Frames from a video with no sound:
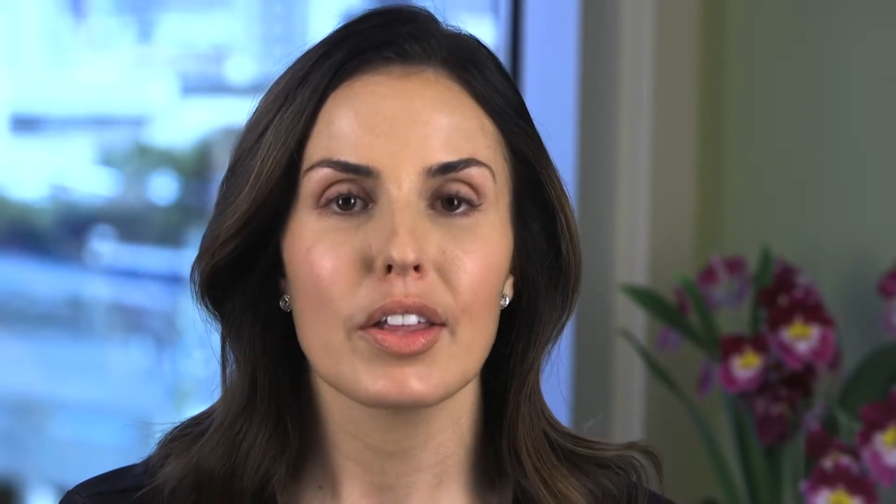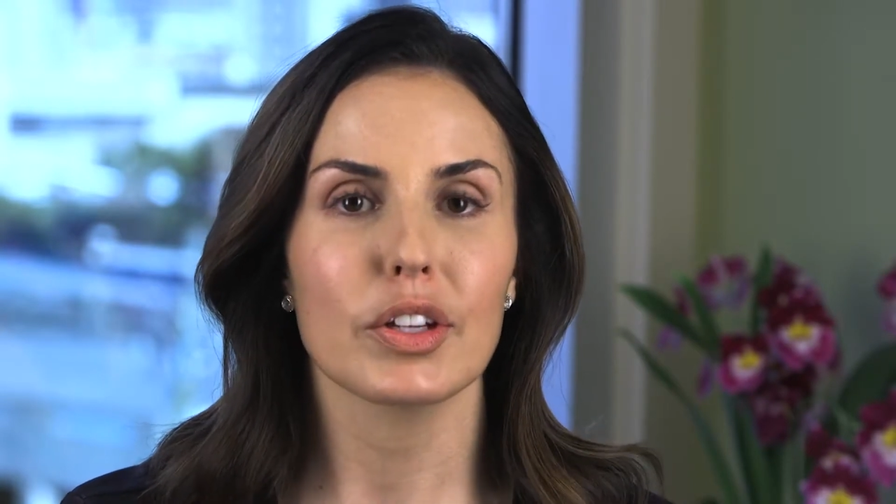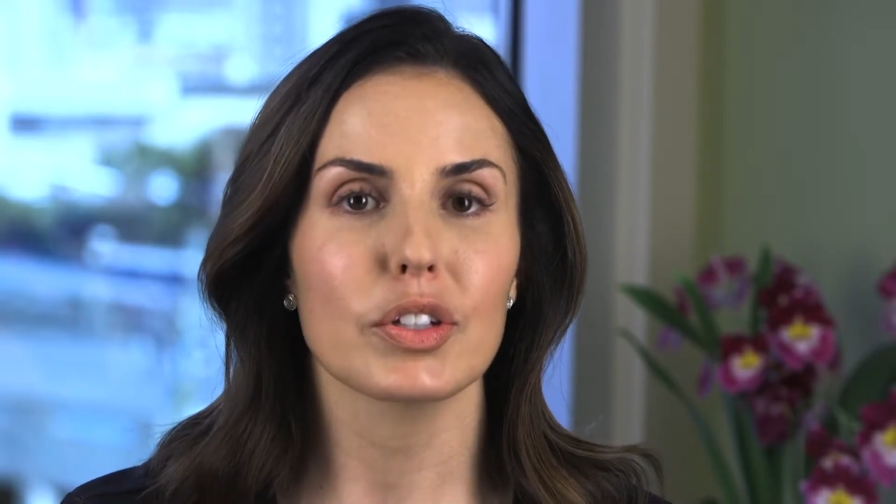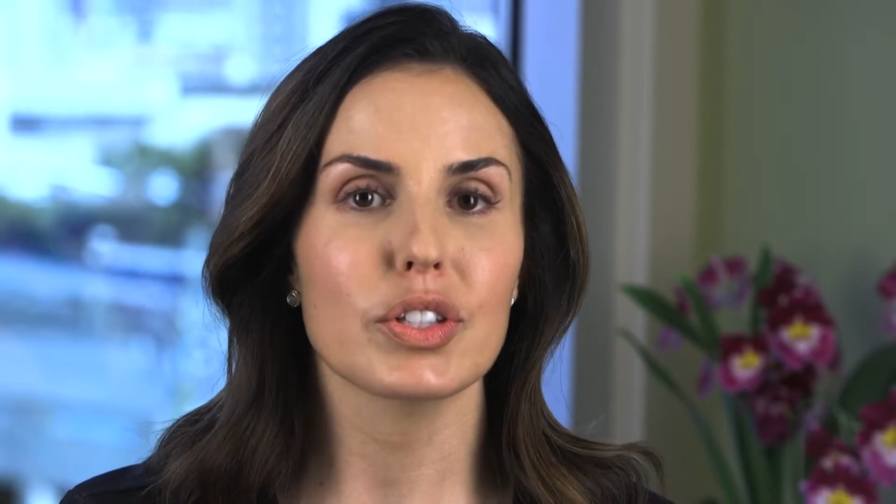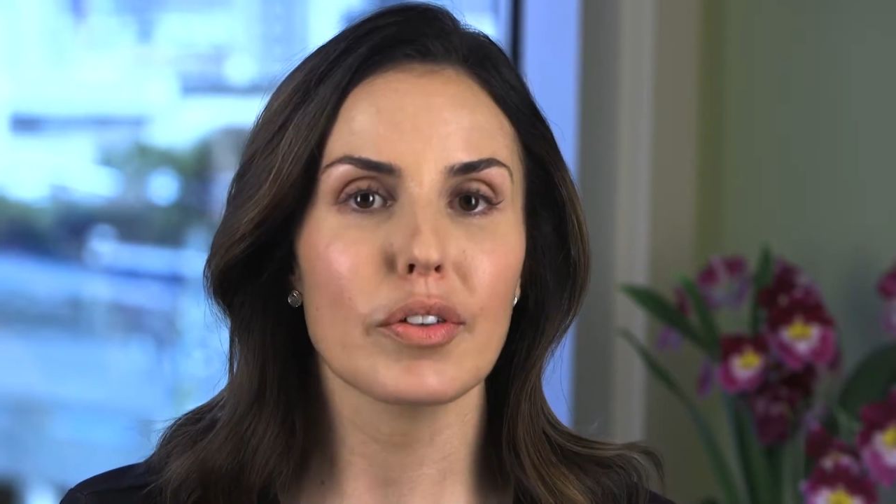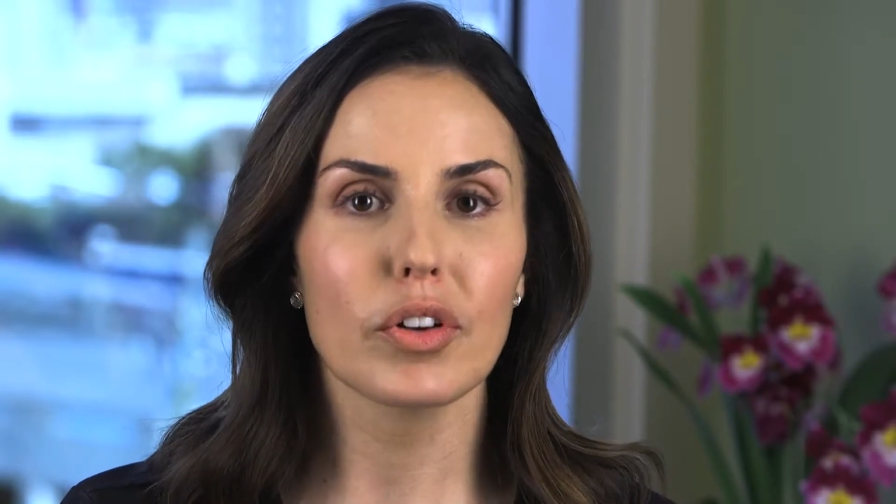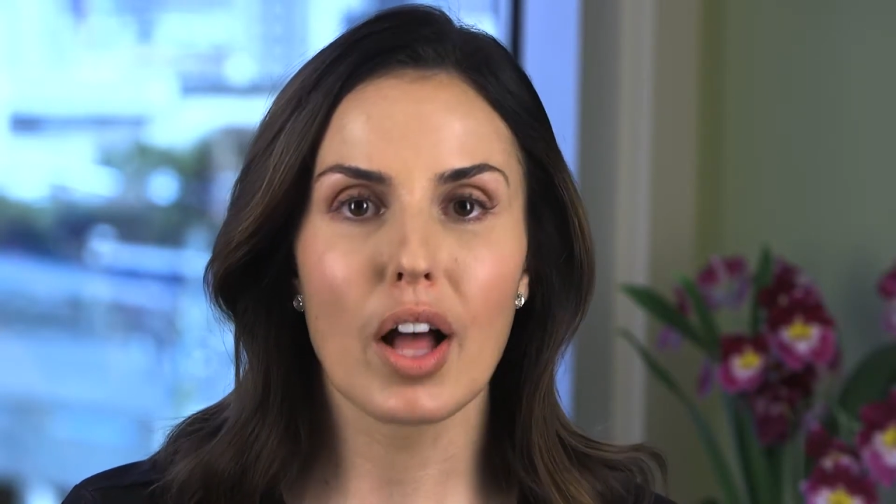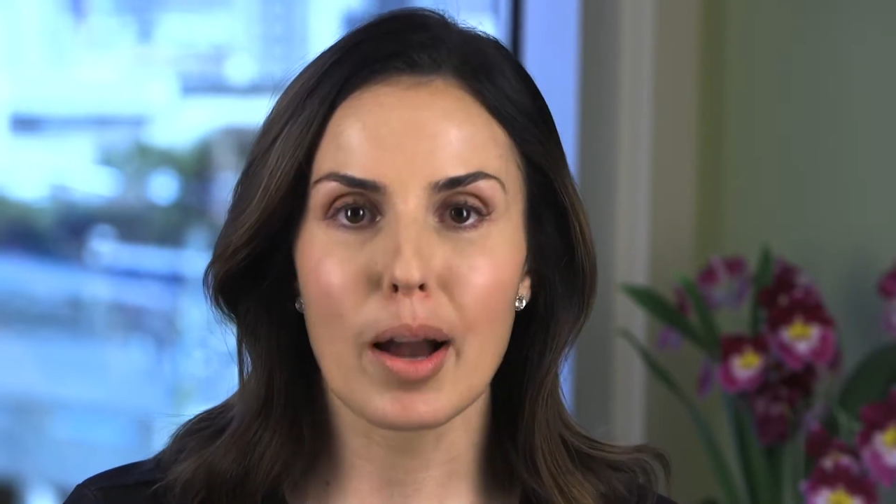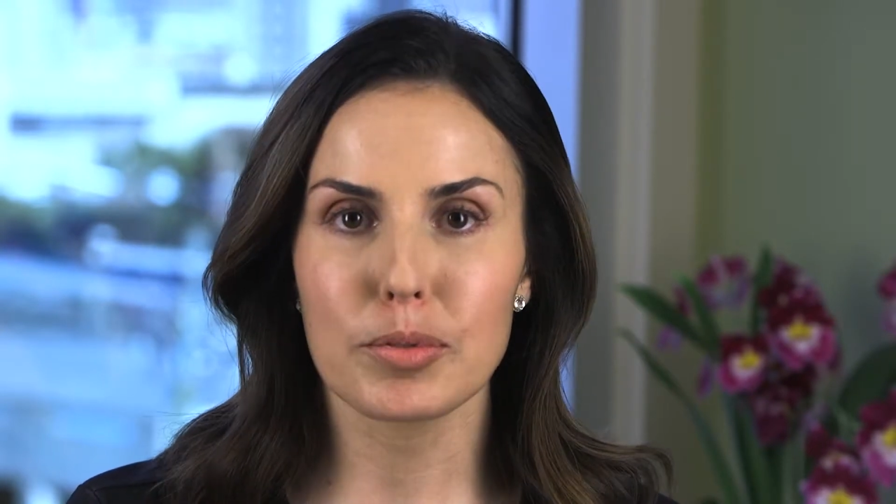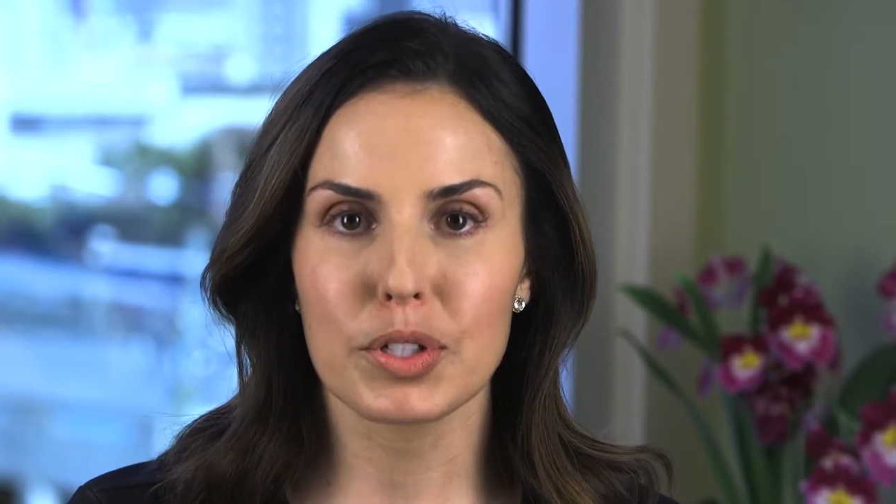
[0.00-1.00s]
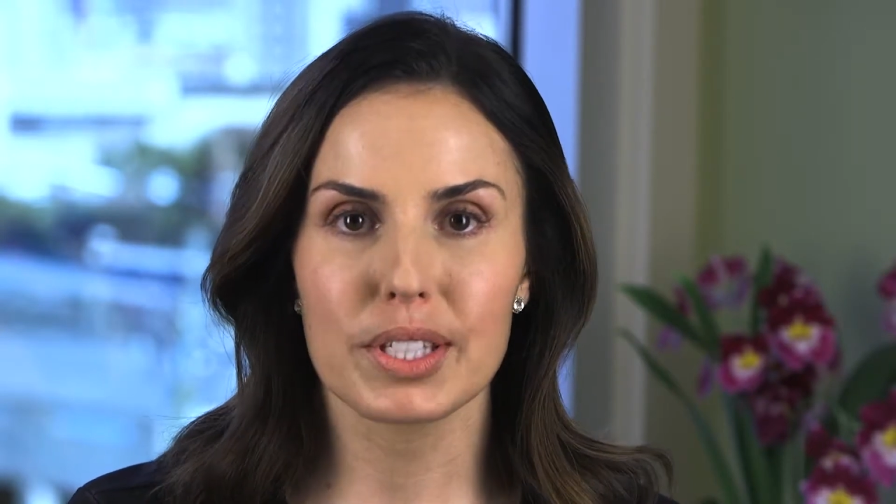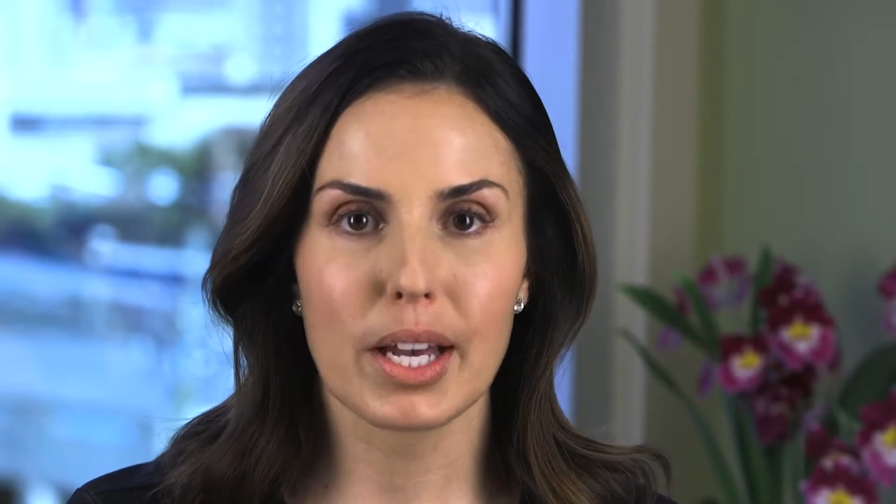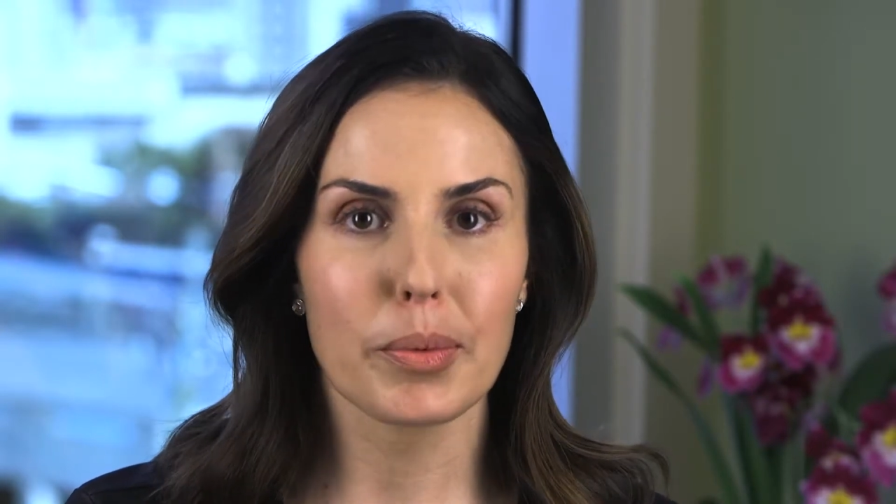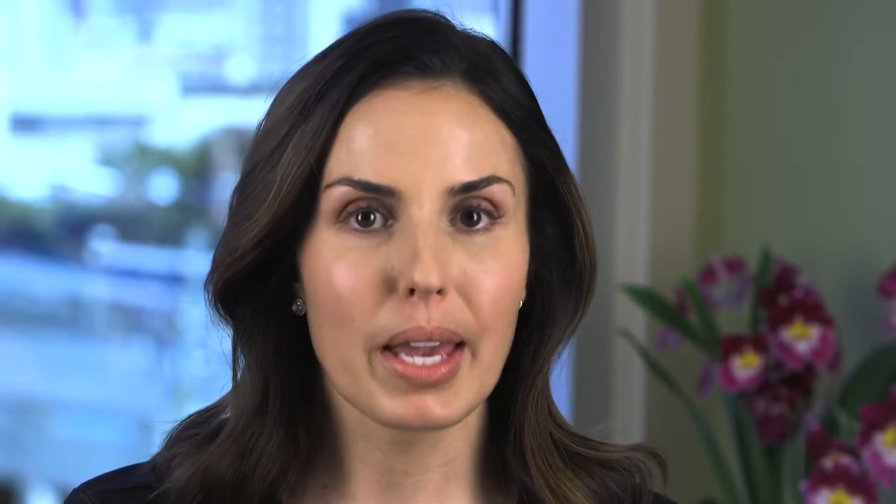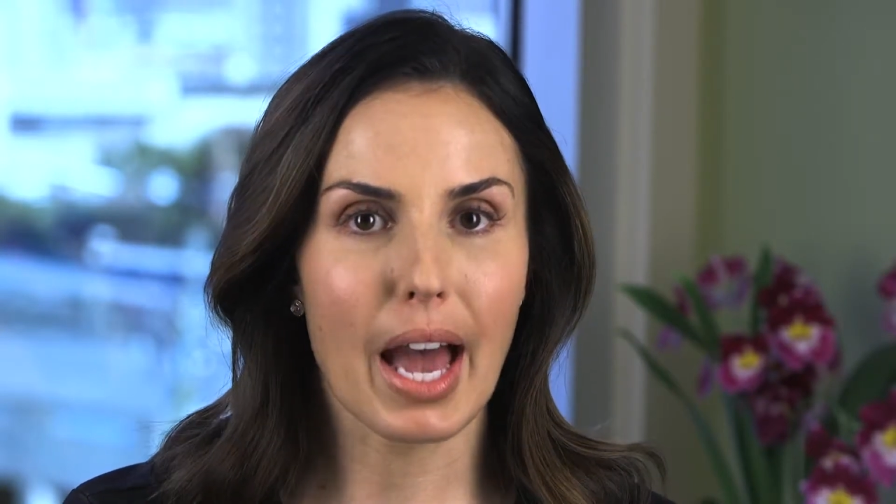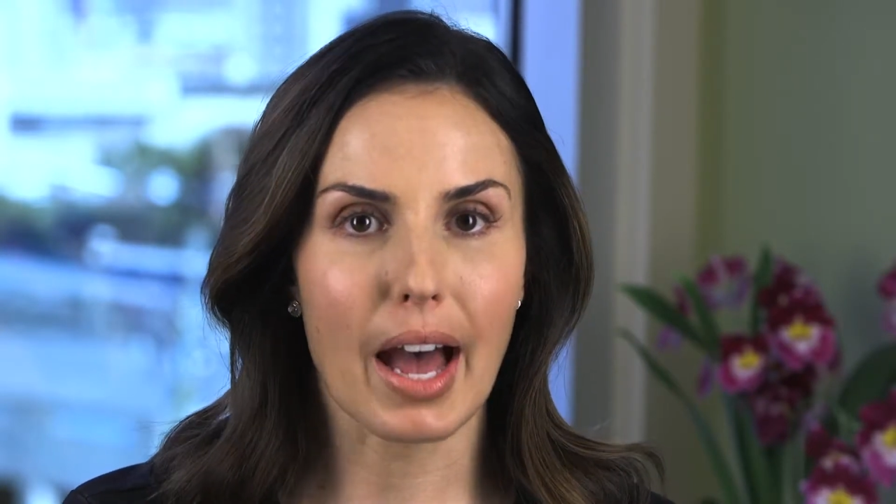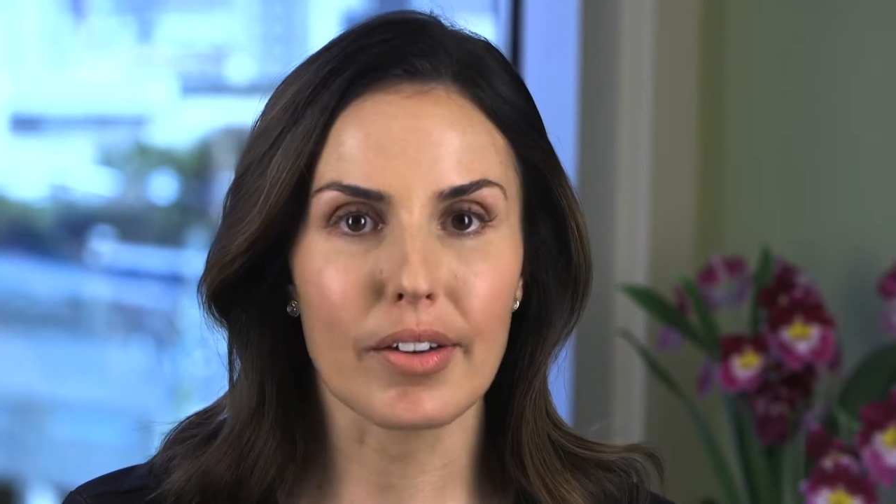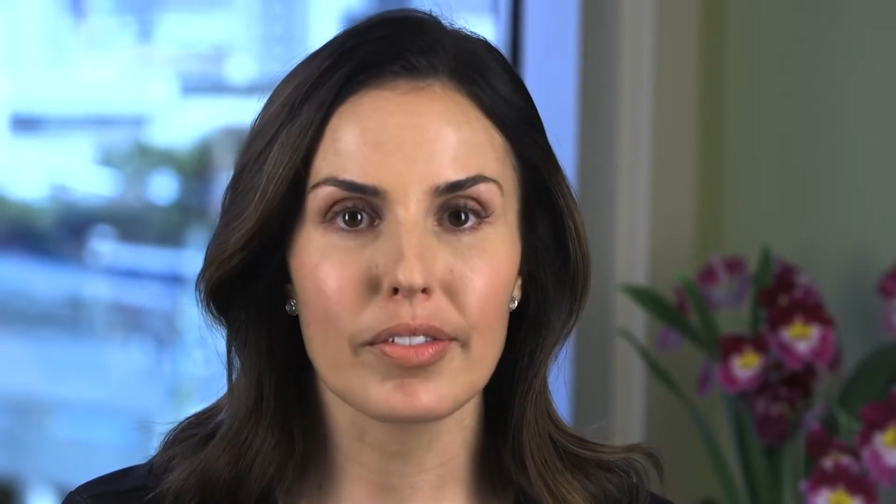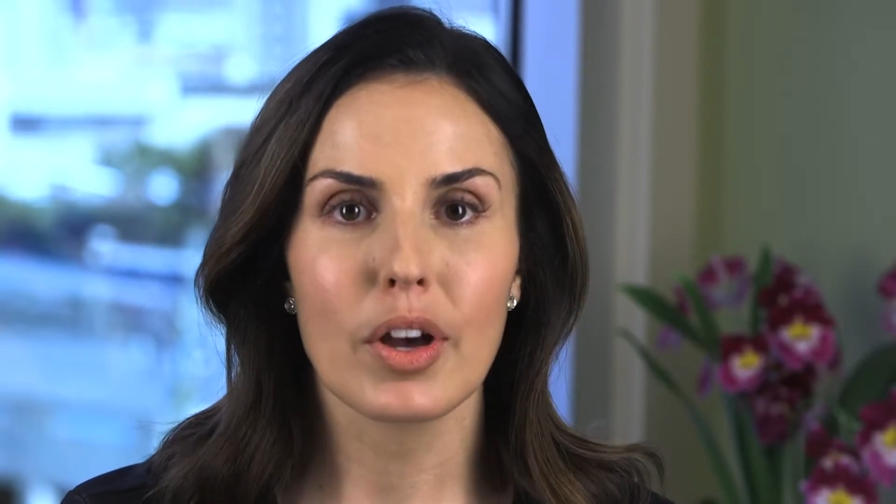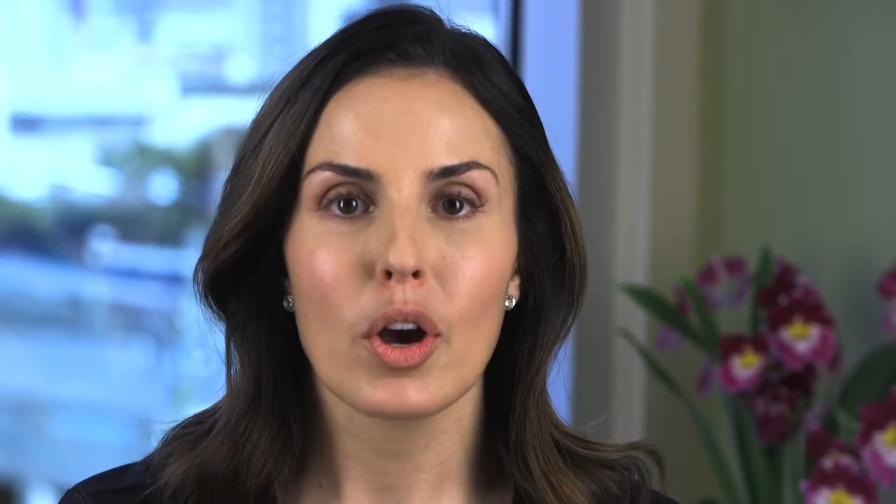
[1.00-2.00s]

There are several options that we have.